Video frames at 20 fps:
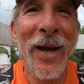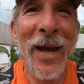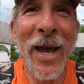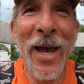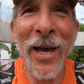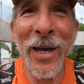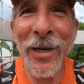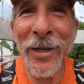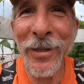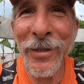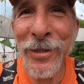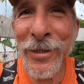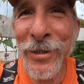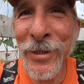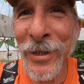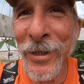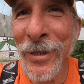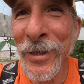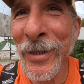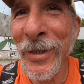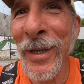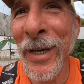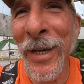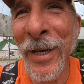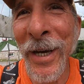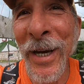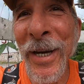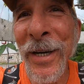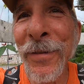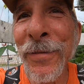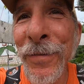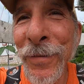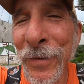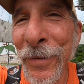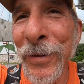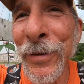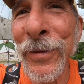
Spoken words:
as a gift